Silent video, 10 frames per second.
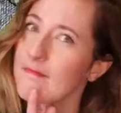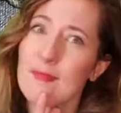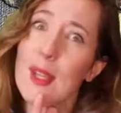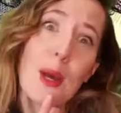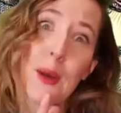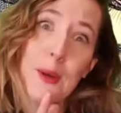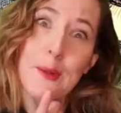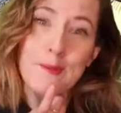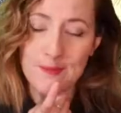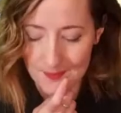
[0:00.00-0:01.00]

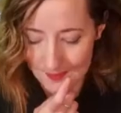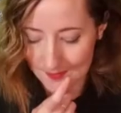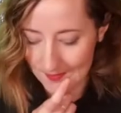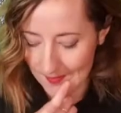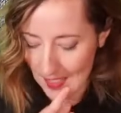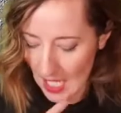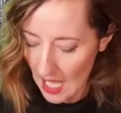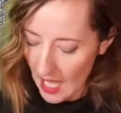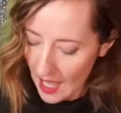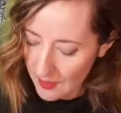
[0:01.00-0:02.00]
"No."
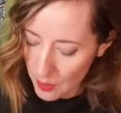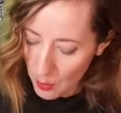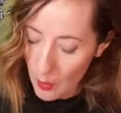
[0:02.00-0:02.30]
And the